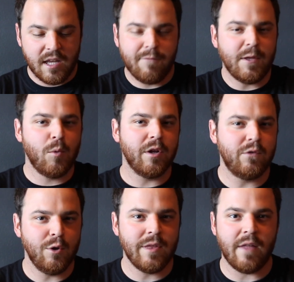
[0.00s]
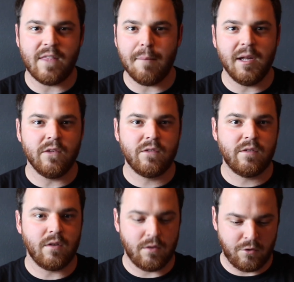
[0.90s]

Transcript: if they were to do that, that means